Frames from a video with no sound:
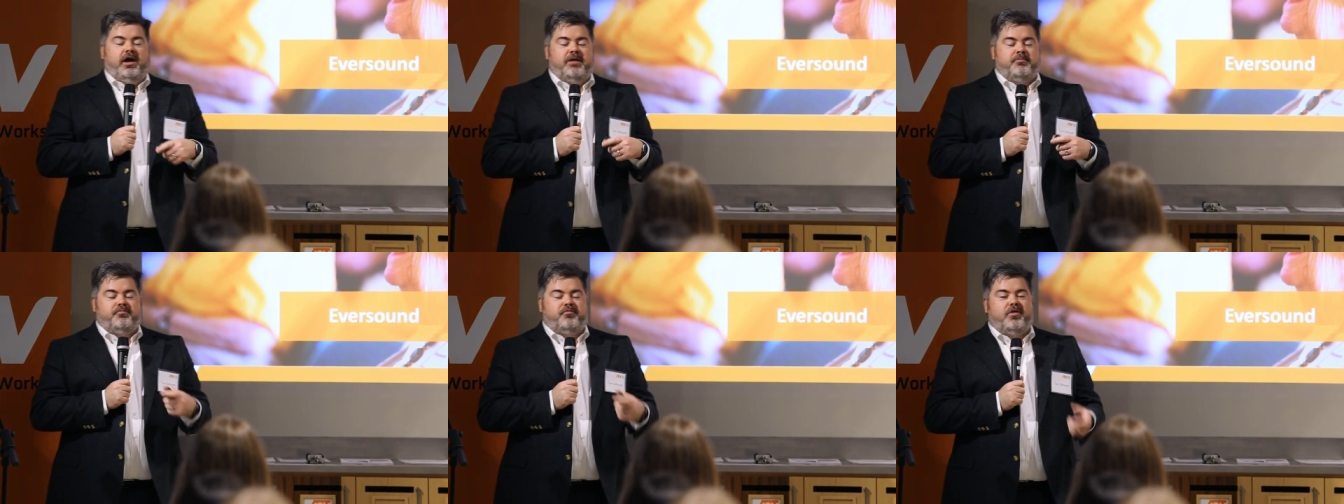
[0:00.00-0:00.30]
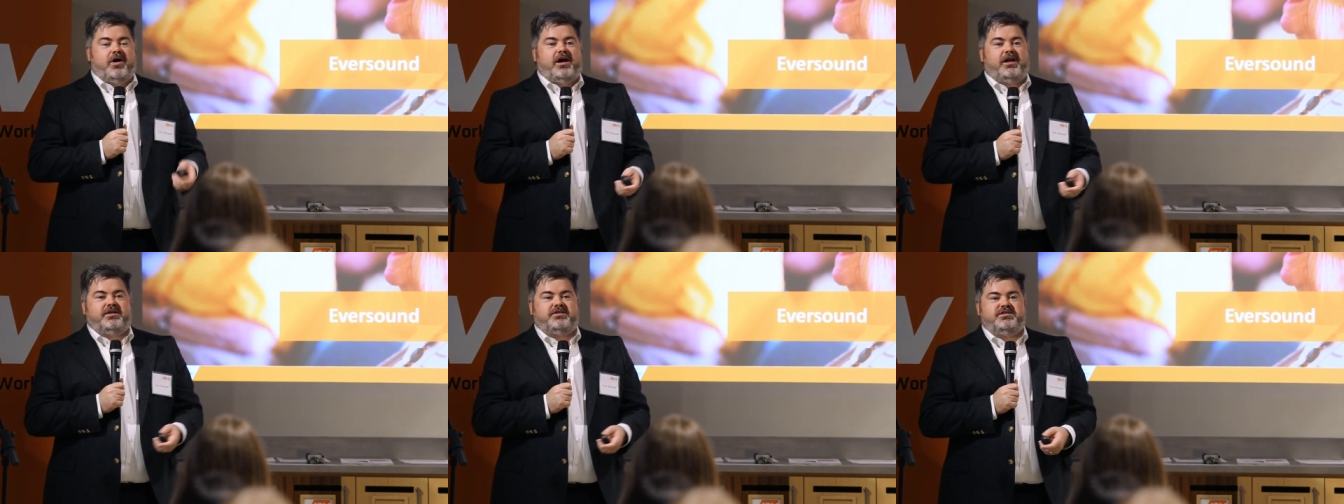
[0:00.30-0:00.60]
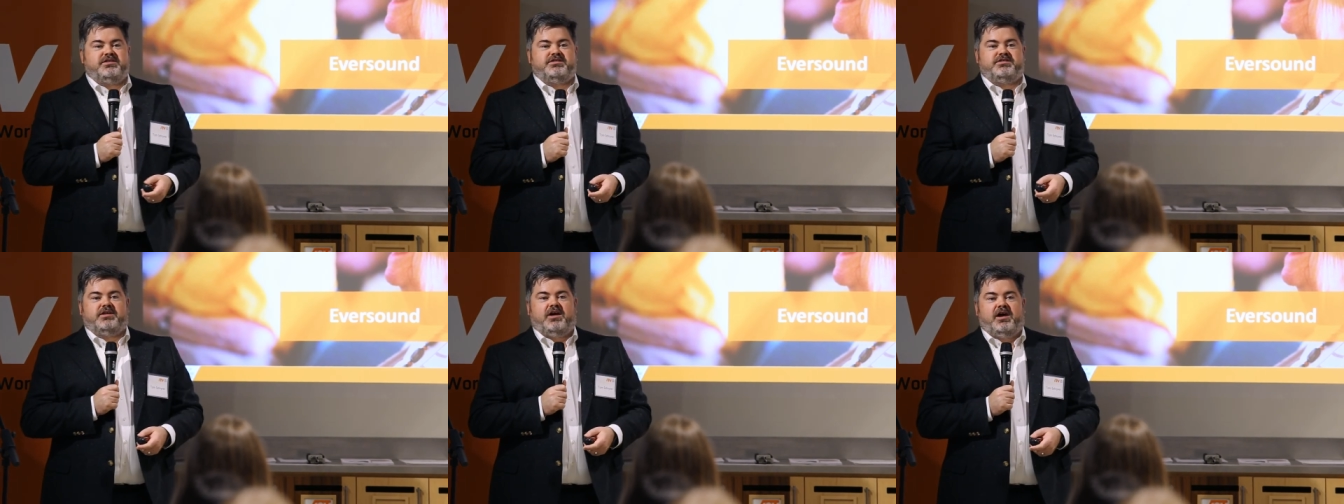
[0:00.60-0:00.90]
and product
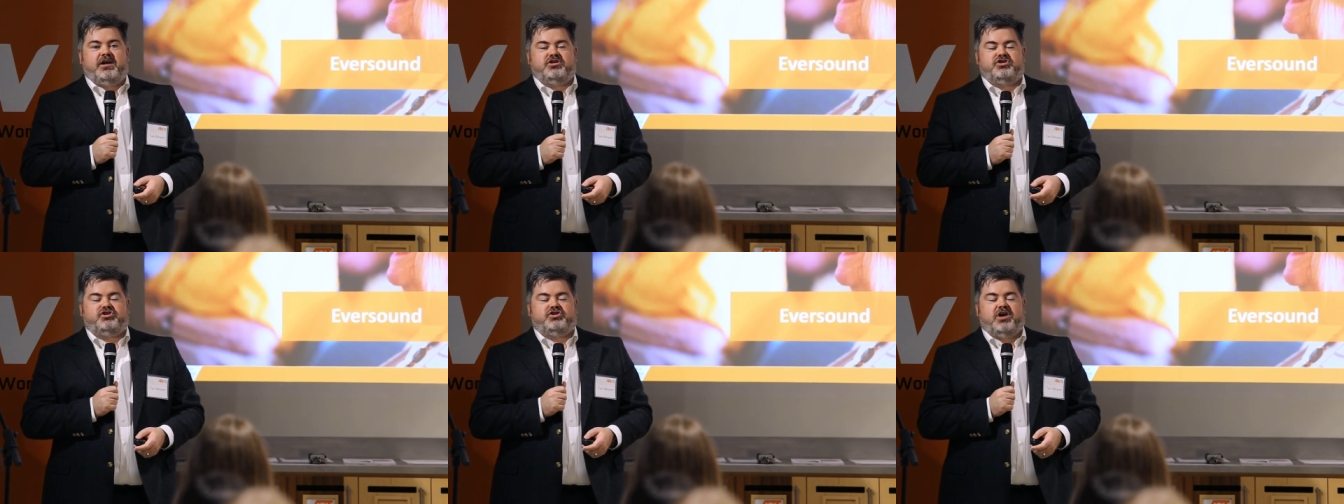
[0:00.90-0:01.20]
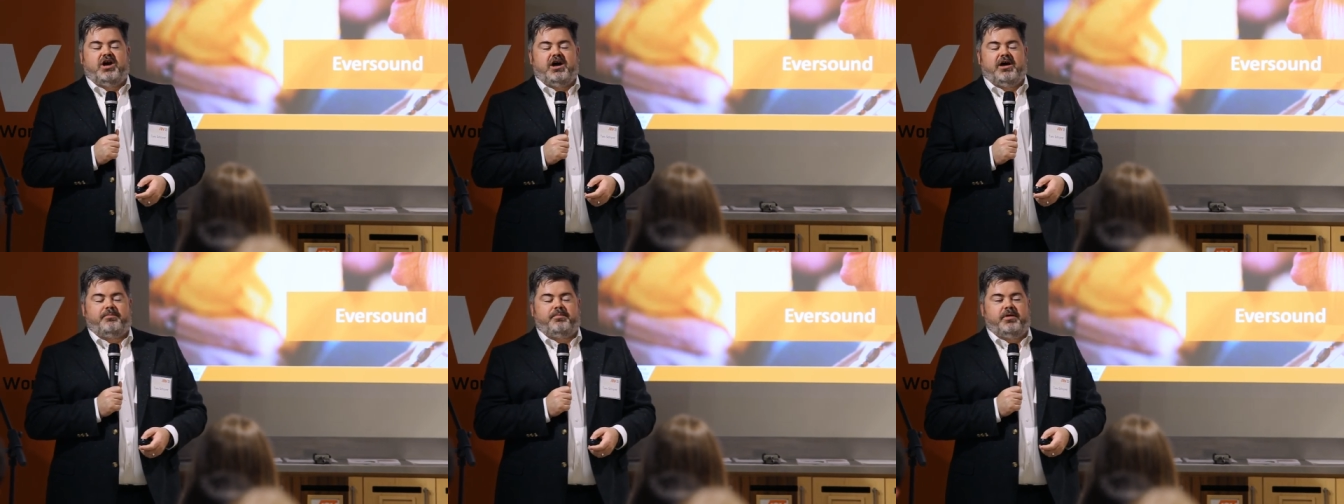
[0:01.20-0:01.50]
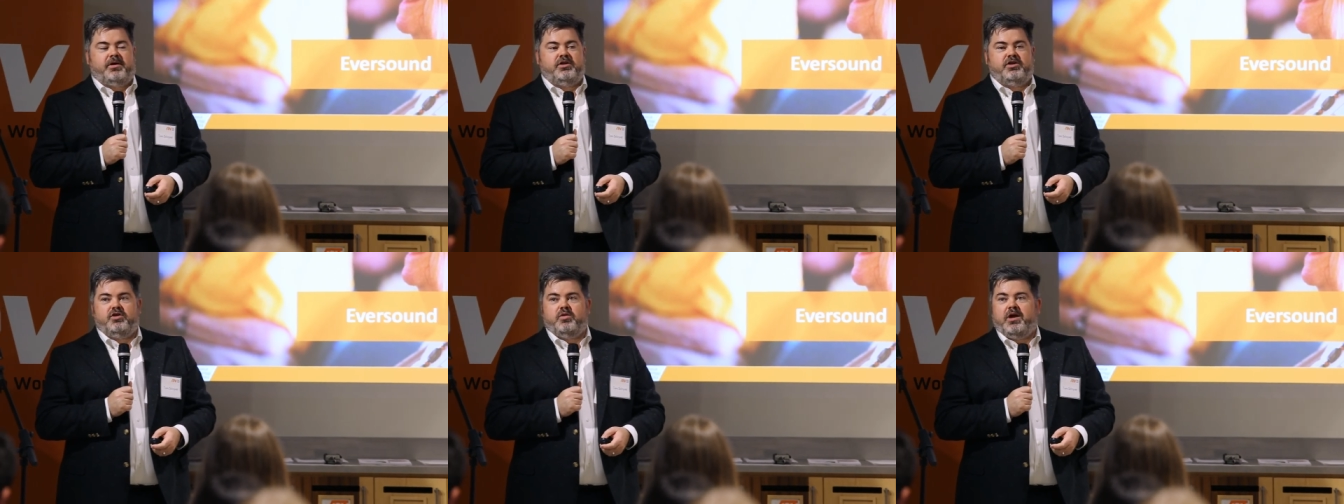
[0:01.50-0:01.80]
design shop
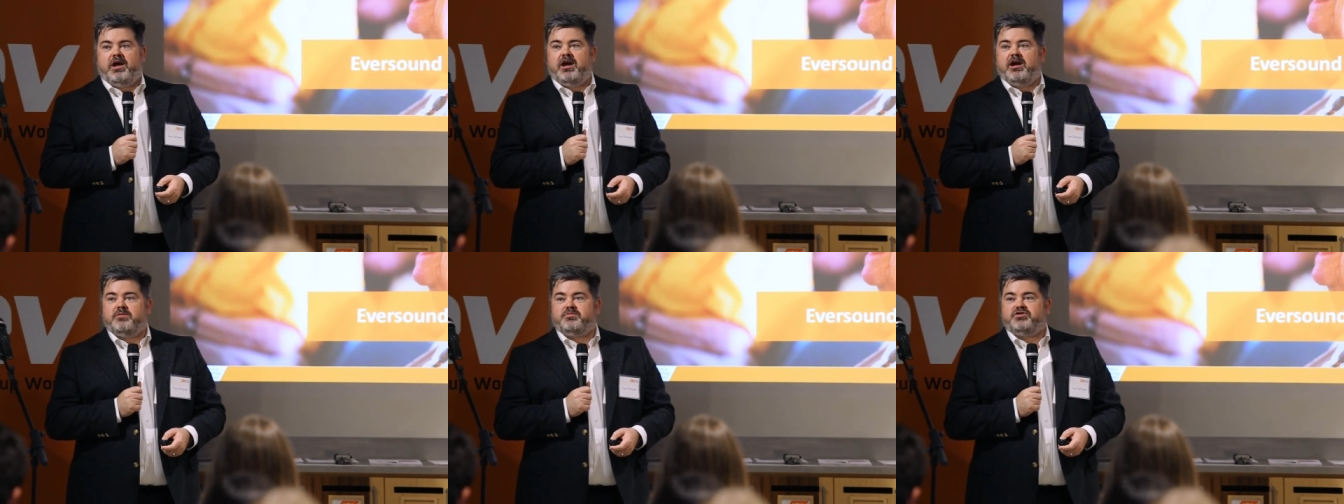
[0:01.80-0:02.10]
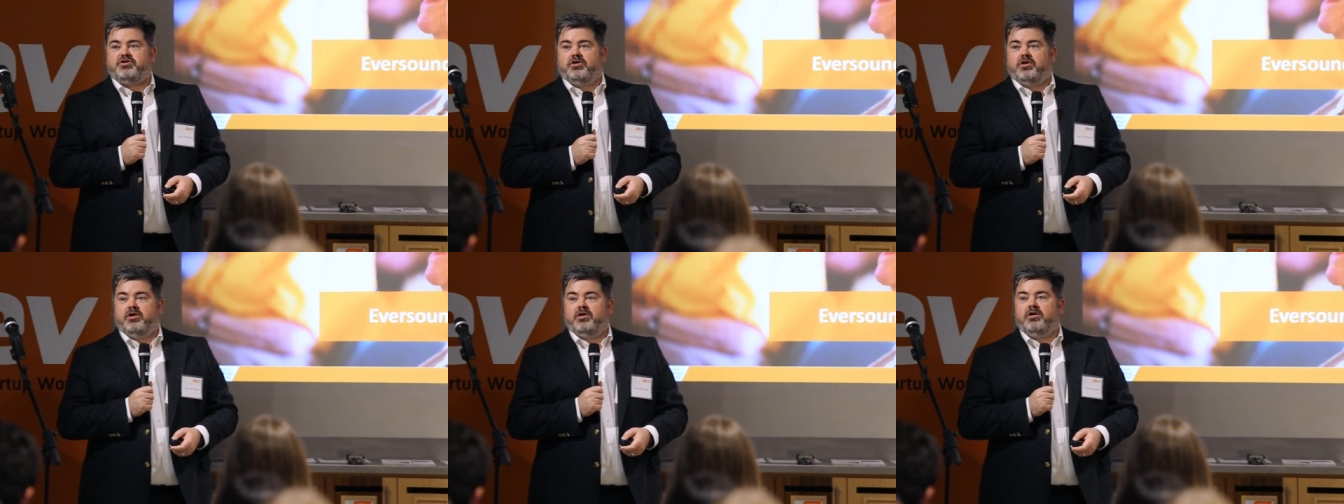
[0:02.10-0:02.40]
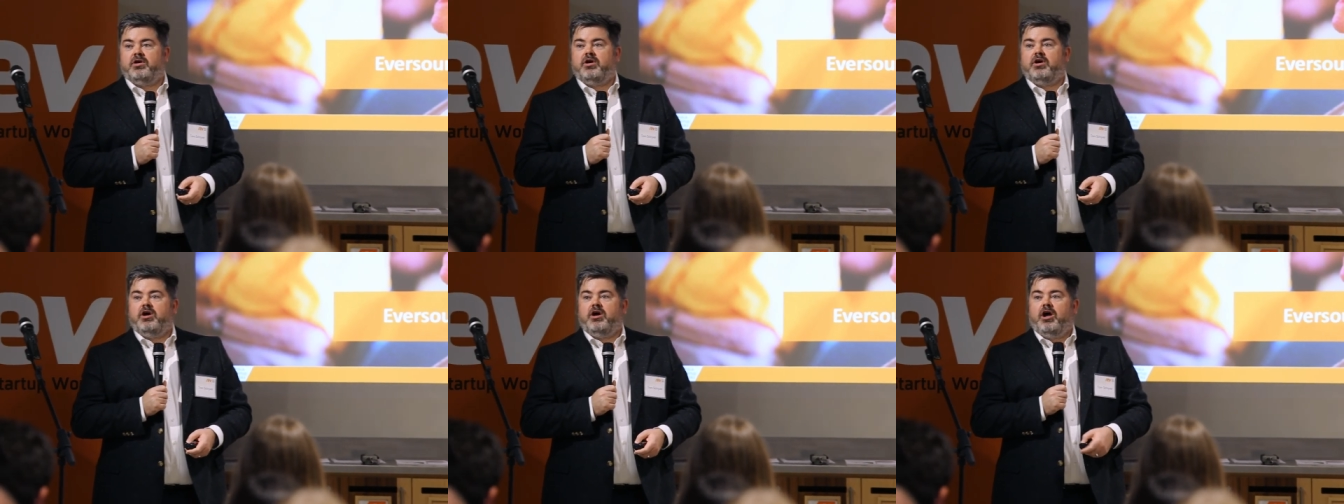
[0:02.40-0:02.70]
in New Hampshire,
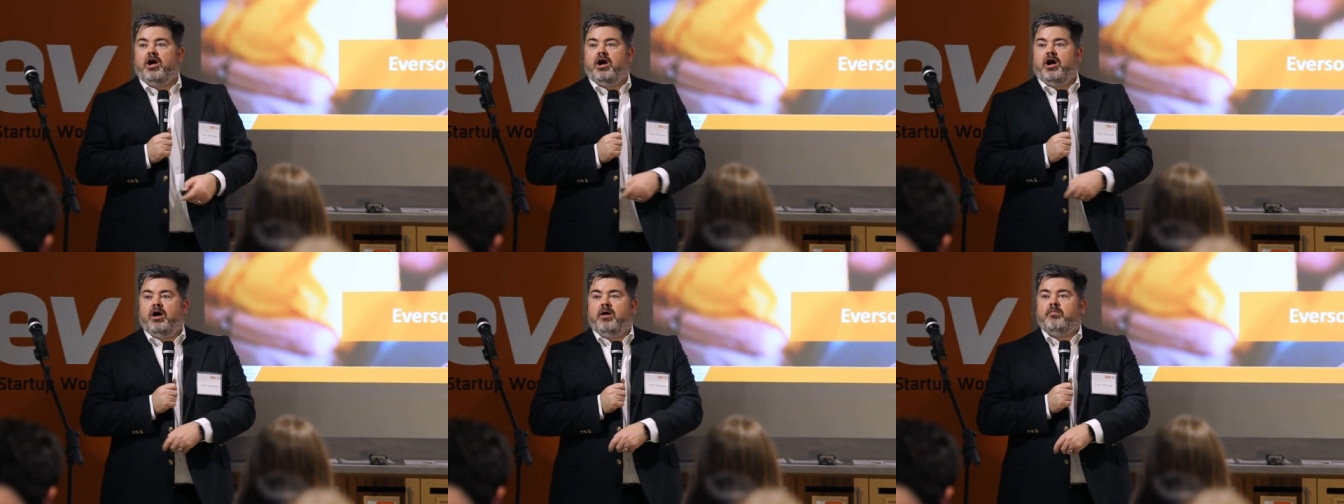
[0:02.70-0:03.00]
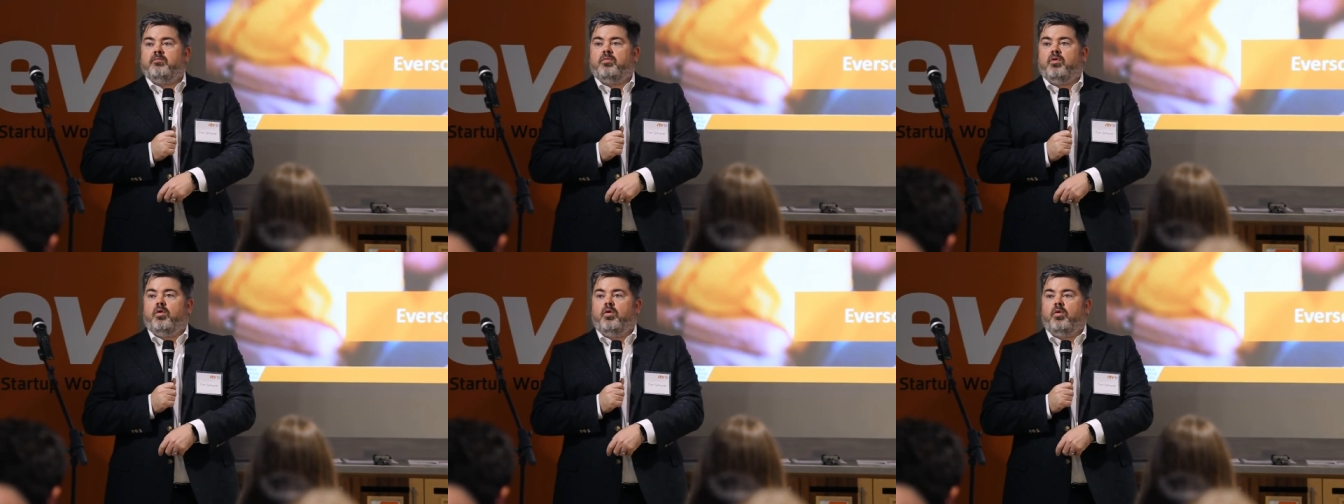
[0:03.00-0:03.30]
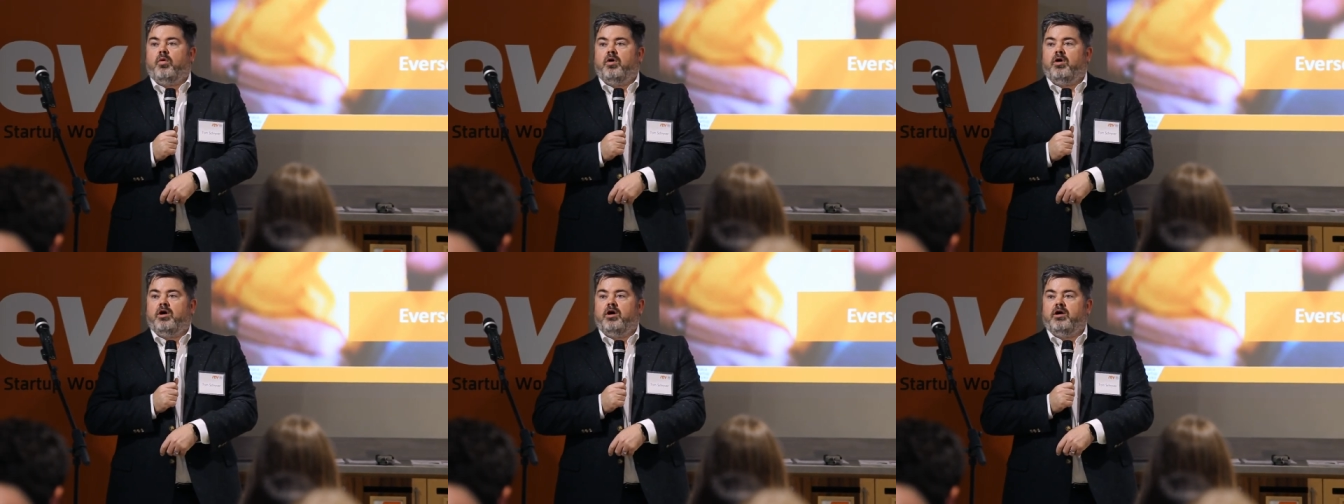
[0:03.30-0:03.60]
um,
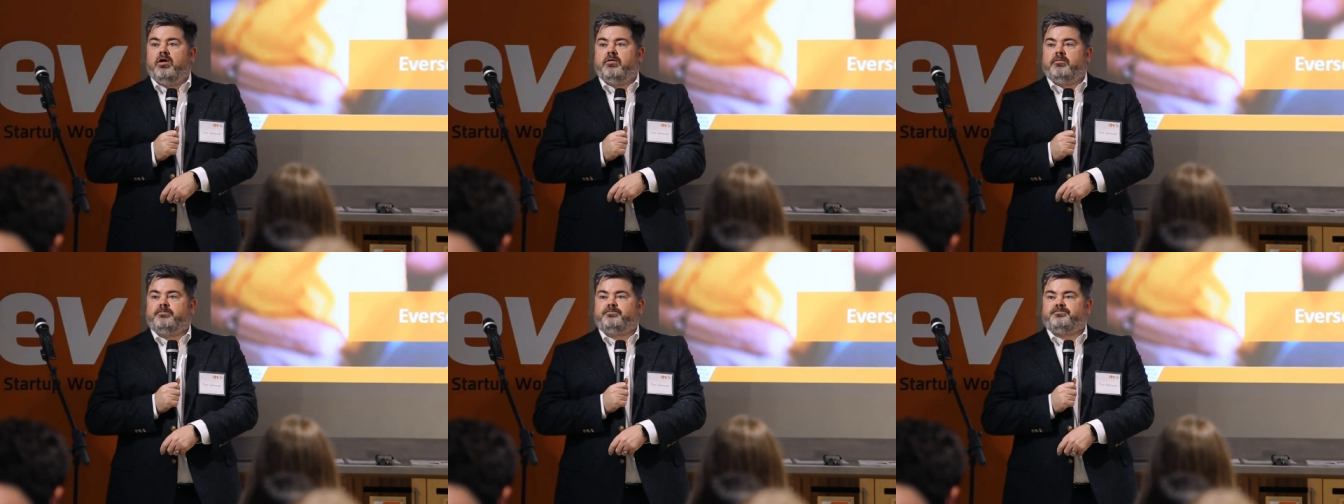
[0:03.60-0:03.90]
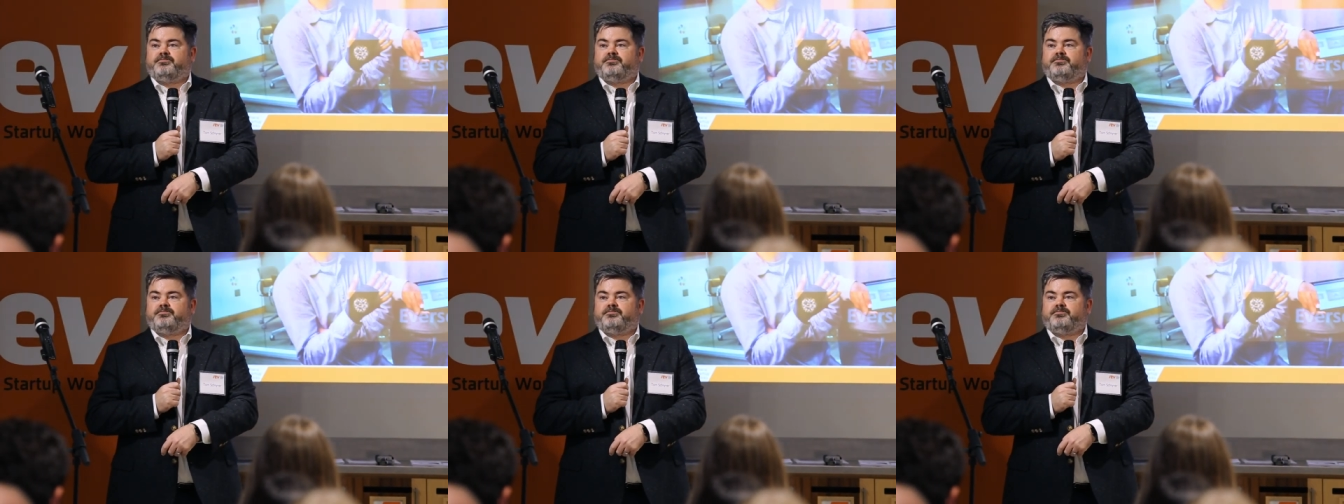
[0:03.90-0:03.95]
or